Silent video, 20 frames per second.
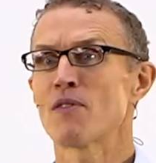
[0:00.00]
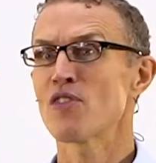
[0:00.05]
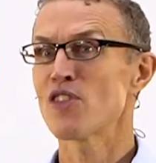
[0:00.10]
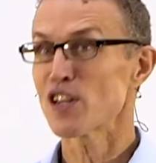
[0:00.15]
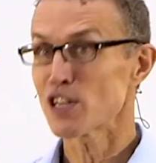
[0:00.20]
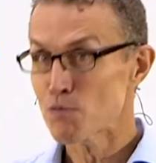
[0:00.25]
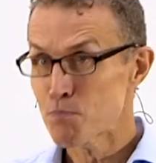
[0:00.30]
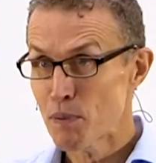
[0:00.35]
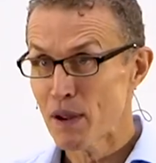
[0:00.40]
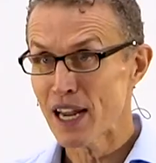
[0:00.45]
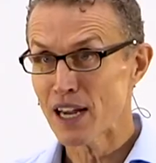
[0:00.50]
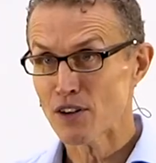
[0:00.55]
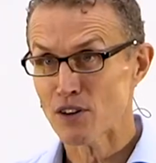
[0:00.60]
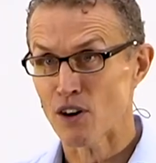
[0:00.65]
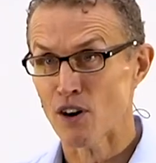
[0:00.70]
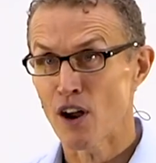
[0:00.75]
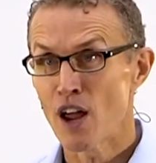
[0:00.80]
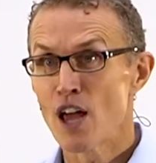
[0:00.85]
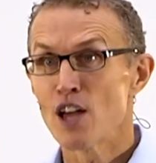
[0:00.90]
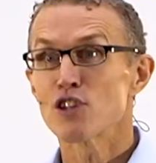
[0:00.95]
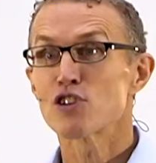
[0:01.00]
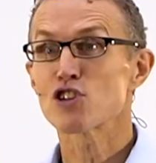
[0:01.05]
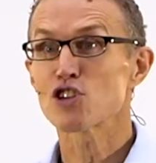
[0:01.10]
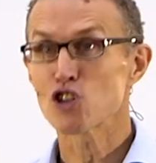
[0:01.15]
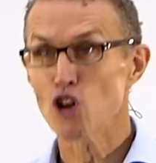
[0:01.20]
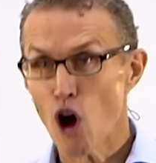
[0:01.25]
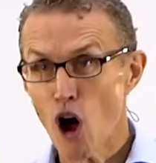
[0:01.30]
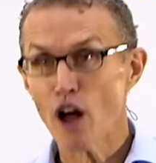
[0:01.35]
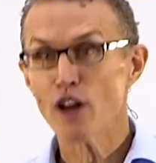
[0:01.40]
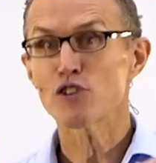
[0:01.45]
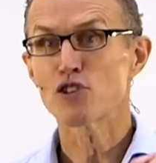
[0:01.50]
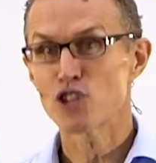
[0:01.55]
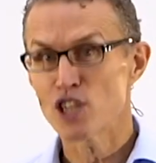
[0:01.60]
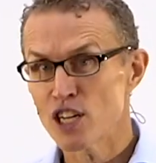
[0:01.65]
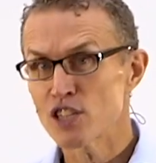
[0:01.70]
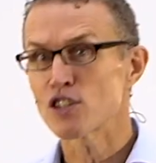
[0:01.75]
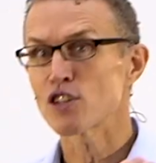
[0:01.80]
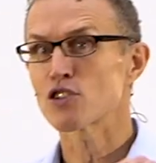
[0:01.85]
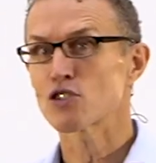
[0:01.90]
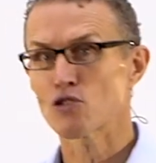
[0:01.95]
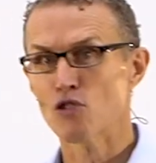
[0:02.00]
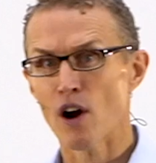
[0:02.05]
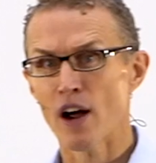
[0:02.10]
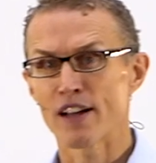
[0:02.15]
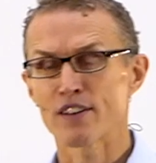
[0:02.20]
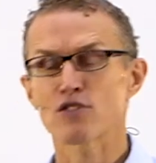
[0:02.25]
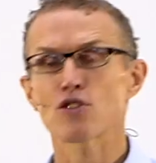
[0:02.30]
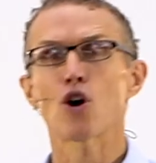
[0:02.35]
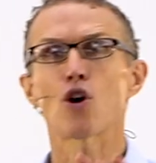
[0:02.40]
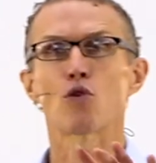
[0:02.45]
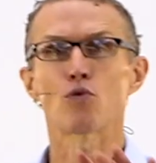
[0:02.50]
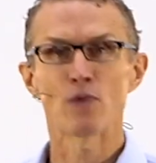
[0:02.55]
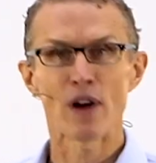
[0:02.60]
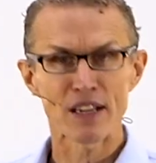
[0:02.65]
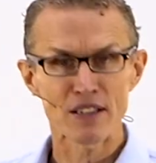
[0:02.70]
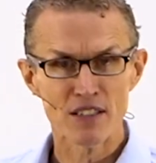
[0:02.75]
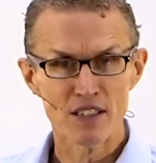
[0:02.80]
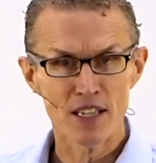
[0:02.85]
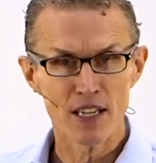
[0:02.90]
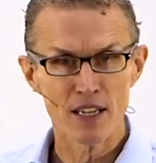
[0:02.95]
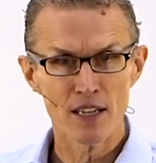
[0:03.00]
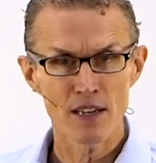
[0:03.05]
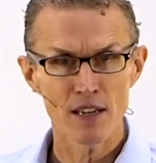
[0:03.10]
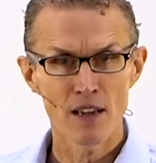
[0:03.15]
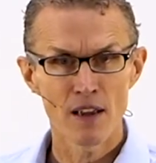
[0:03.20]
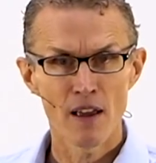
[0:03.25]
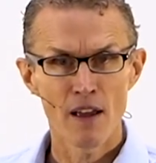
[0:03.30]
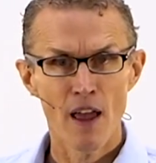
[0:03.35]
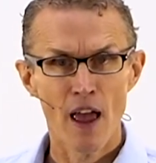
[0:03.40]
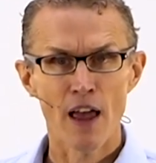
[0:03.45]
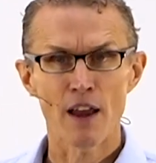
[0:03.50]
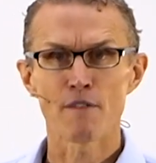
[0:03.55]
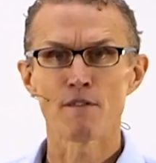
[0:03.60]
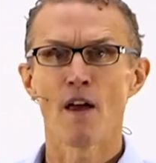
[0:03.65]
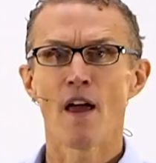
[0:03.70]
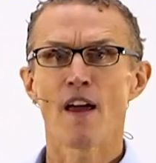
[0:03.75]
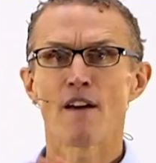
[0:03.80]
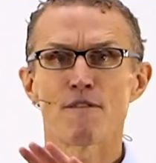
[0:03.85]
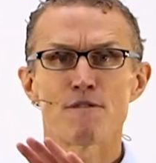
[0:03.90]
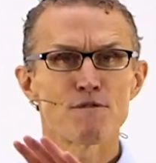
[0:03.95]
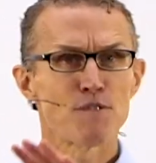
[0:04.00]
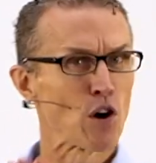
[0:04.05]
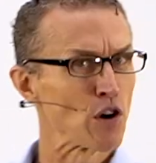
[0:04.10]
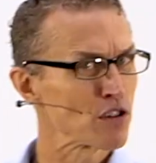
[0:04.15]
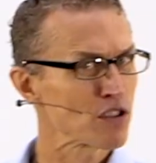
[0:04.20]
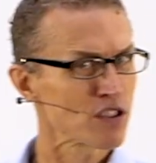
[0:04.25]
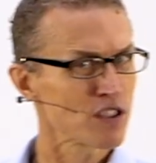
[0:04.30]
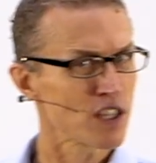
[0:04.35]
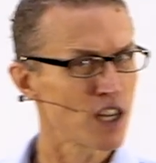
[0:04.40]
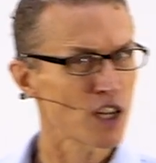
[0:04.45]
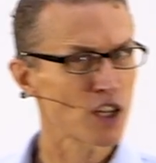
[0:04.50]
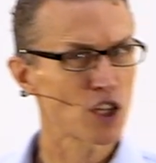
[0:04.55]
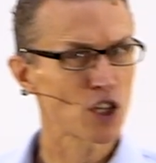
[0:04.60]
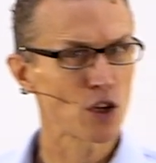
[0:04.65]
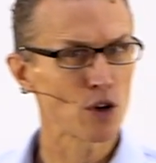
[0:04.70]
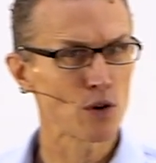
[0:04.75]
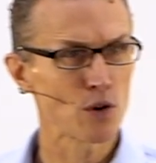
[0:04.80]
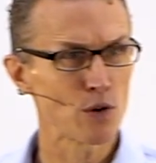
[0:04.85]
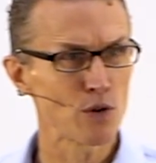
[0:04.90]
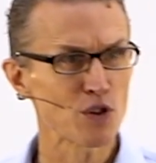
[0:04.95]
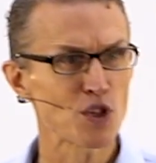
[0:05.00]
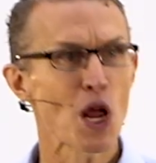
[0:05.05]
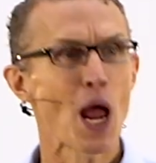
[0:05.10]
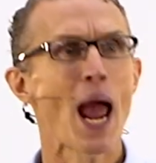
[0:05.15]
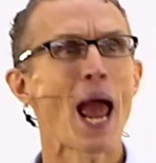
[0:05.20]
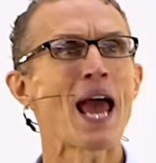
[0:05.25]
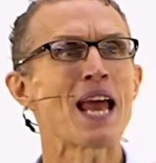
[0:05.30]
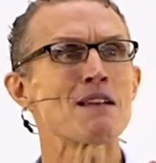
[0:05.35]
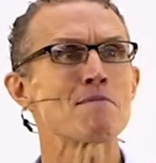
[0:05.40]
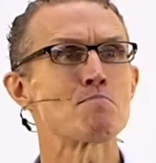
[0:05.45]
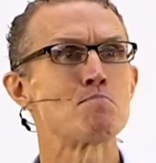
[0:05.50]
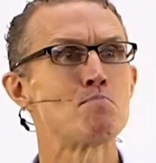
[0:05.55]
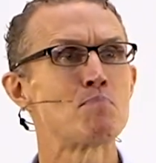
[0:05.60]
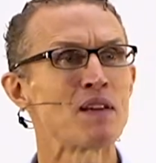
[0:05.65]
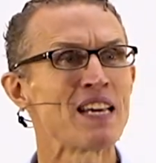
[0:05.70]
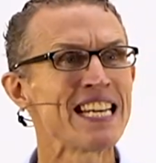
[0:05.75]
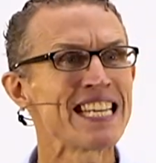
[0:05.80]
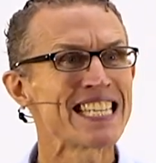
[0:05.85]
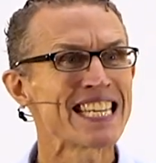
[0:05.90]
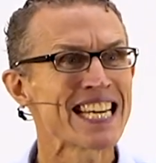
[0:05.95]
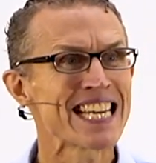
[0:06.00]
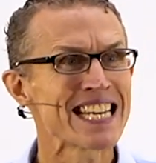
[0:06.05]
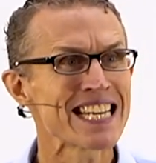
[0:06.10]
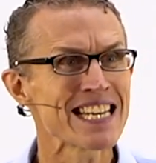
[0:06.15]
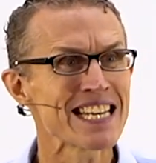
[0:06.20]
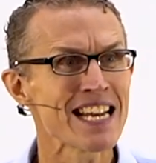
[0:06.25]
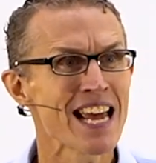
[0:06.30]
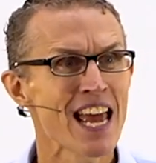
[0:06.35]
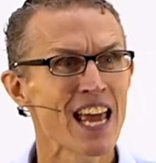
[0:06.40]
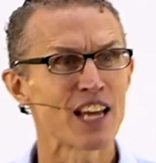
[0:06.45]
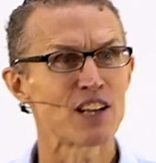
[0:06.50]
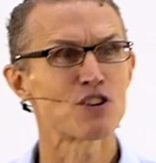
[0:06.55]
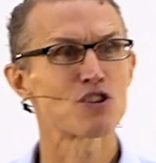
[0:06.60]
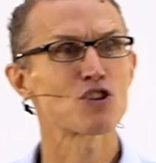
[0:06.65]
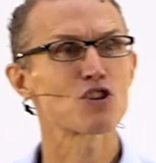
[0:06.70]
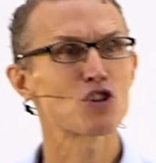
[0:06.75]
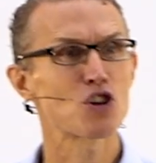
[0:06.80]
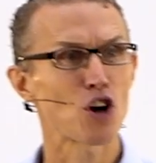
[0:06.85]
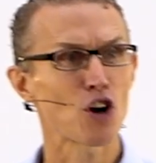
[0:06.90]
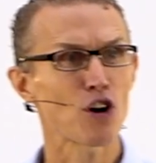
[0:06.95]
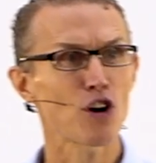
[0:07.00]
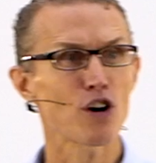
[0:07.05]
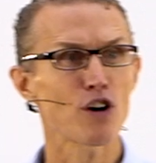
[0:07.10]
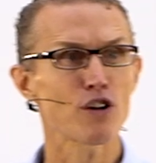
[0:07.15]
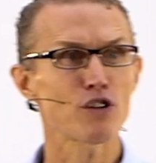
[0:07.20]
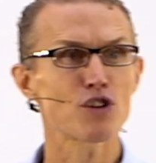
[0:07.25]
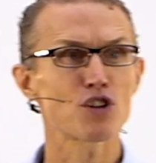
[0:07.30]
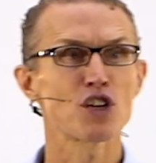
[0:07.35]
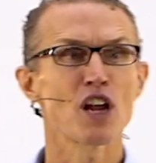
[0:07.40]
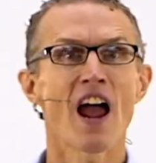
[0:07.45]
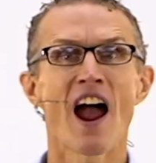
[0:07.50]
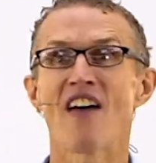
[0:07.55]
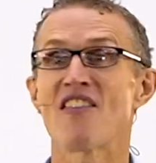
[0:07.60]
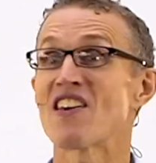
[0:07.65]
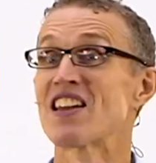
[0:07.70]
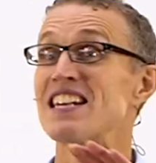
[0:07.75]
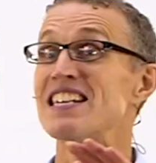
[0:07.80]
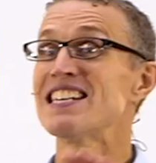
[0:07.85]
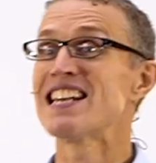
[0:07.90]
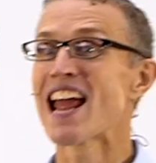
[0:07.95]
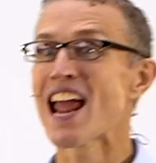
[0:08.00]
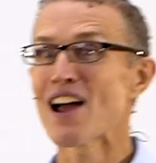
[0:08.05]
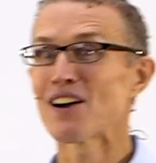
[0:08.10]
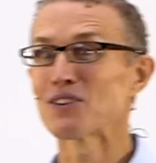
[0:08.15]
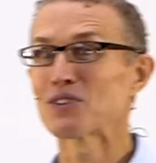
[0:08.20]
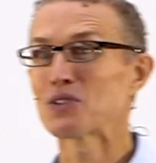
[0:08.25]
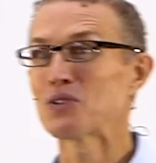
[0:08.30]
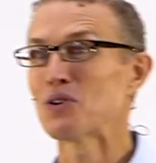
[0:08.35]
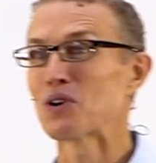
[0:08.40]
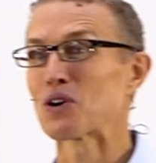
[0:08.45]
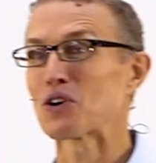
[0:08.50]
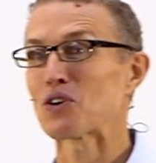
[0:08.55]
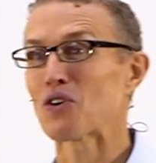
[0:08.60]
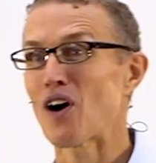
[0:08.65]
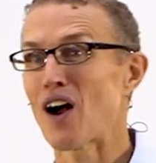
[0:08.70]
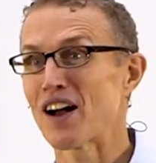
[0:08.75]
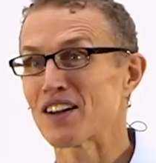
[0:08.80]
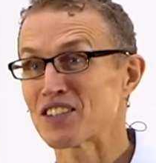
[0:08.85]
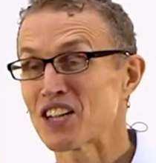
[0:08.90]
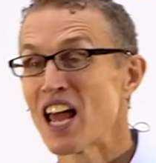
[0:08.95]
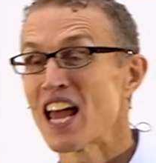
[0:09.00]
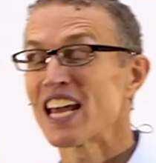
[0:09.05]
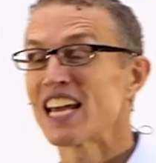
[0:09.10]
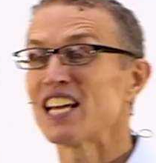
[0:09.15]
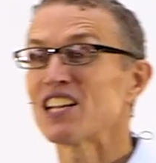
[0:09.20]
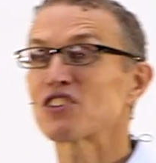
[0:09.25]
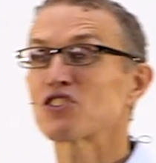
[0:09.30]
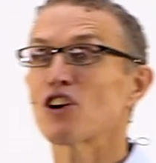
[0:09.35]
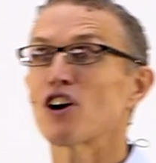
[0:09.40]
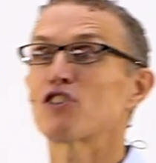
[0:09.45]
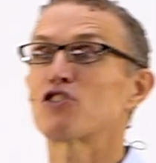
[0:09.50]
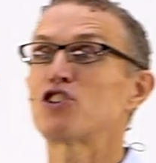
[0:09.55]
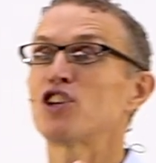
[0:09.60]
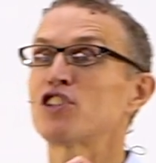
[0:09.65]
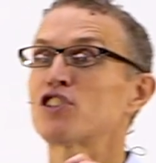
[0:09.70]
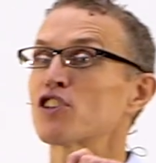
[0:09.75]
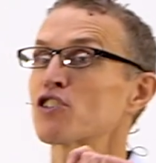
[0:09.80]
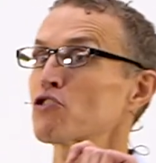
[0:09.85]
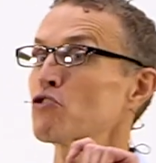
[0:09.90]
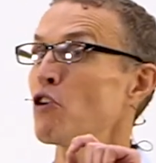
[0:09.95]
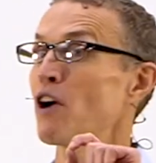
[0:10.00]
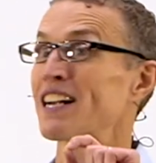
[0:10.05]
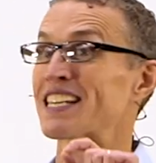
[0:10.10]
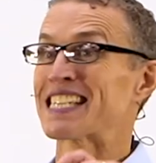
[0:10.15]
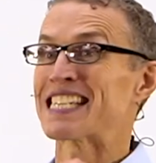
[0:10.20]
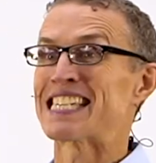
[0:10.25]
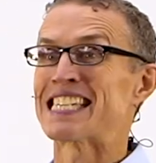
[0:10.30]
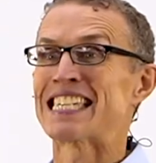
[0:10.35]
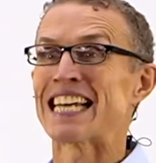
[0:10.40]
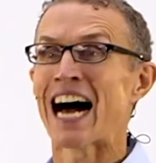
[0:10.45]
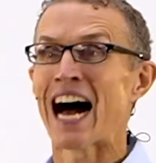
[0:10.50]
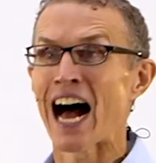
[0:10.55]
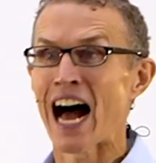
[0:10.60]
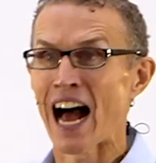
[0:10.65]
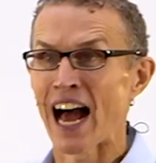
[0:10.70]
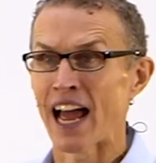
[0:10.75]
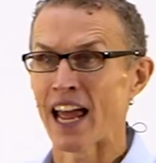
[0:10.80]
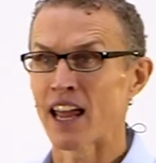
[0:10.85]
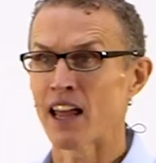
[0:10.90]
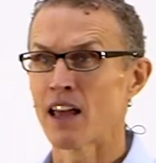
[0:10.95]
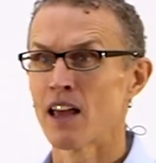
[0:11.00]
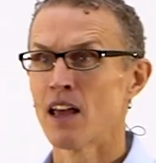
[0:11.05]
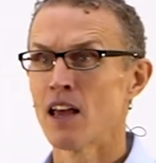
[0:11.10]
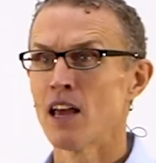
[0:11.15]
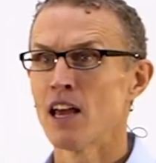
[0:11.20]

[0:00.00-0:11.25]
And this Peter saw Jesus Christ arrested, and, and falsely accused and beaten and scourged and then nailed to a cross, he saw Jesus Christ die.